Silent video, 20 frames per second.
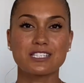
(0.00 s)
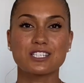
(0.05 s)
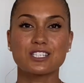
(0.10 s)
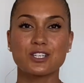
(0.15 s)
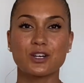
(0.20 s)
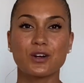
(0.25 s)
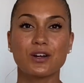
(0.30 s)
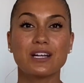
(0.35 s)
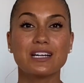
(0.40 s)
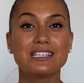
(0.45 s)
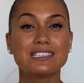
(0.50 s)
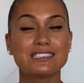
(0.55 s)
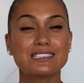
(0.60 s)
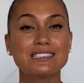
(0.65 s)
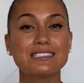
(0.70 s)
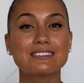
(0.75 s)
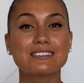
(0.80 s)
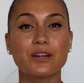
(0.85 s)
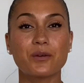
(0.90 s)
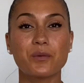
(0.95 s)
So
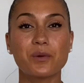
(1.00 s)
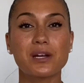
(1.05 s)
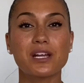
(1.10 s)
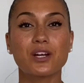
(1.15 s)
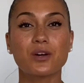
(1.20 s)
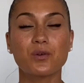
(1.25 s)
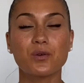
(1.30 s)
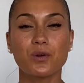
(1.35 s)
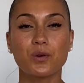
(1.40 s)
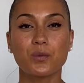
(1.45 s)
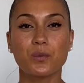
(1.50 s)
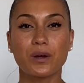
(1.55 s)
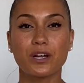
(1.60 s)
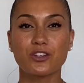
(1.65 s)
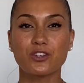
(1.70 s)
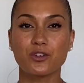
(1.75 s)
this is a really cool way